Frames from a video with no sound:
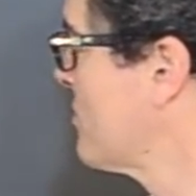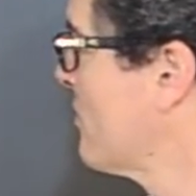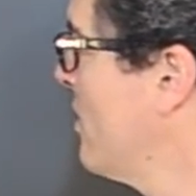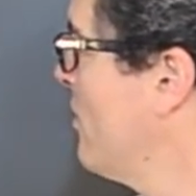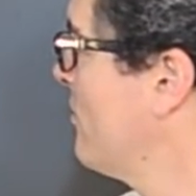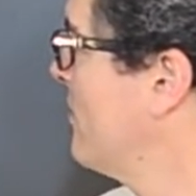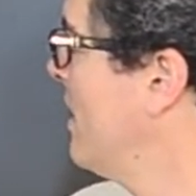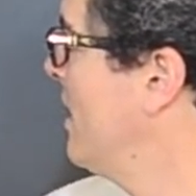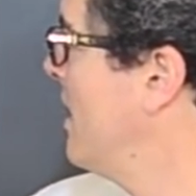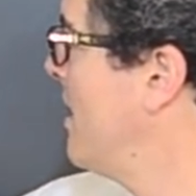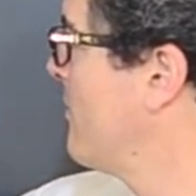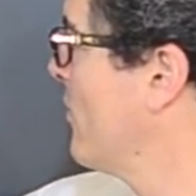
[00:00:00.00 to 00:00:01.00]
or the row
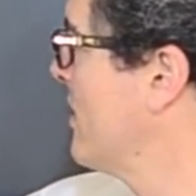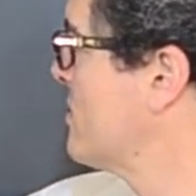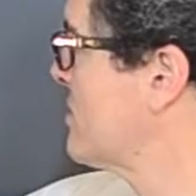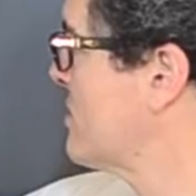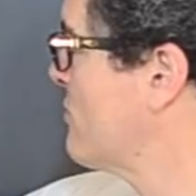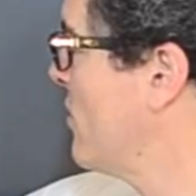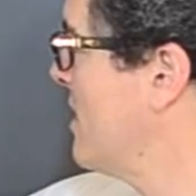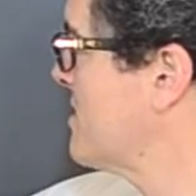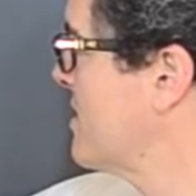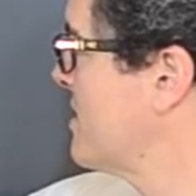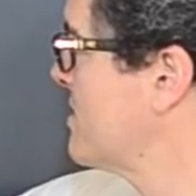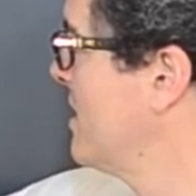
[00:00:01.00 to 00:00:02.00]
operations
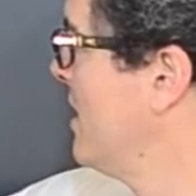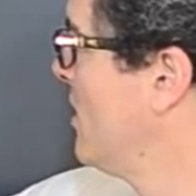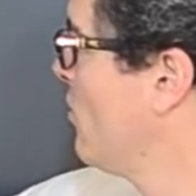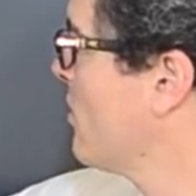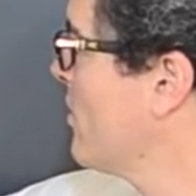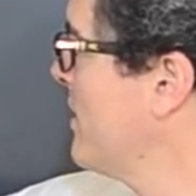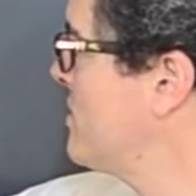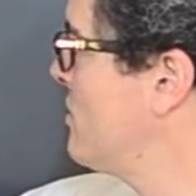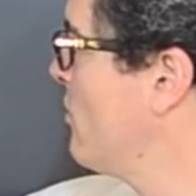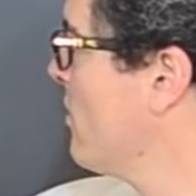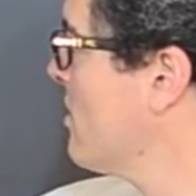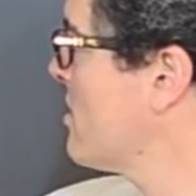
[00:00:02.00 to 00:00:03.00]
process. We're going
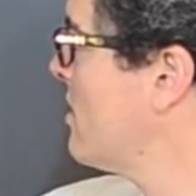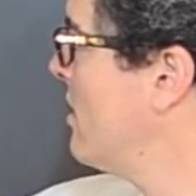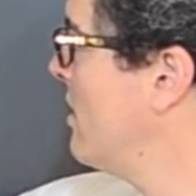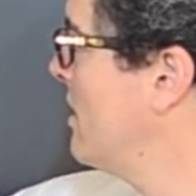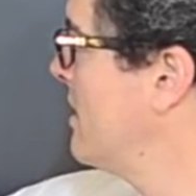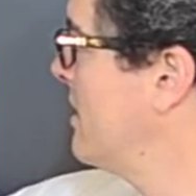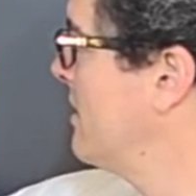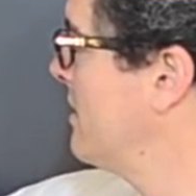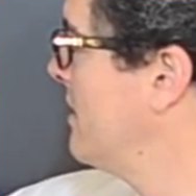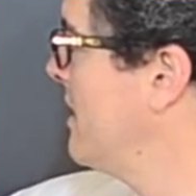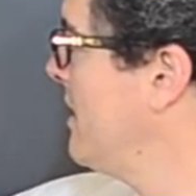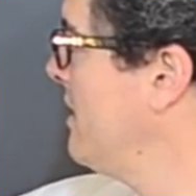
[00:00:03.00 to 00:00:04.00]
to work on
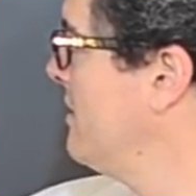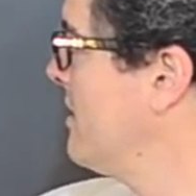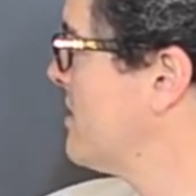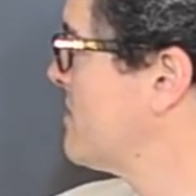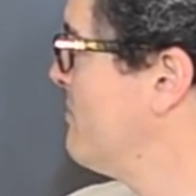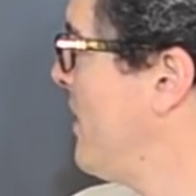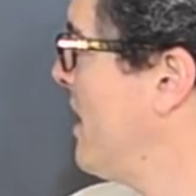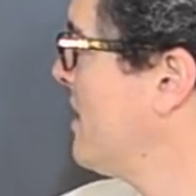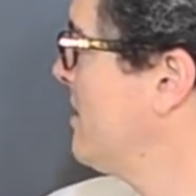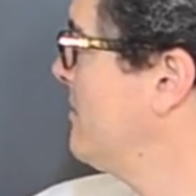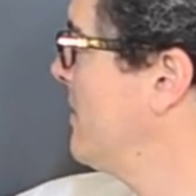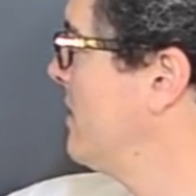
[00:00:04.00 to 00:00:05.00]
getting this
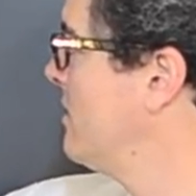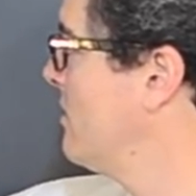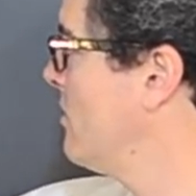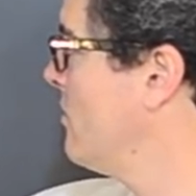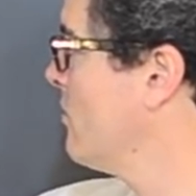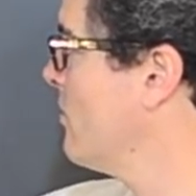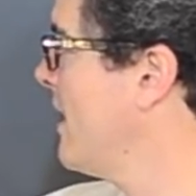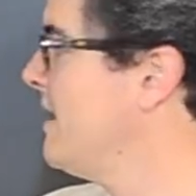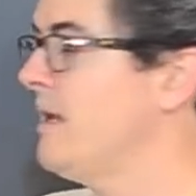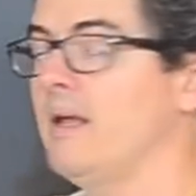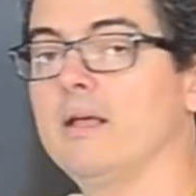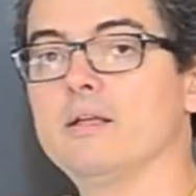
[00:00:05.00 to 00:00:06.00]
bottom
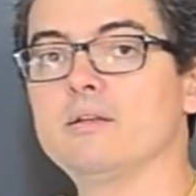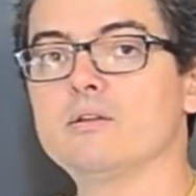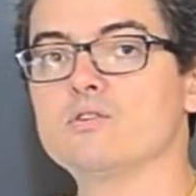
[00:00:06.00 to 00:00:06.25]
right-hand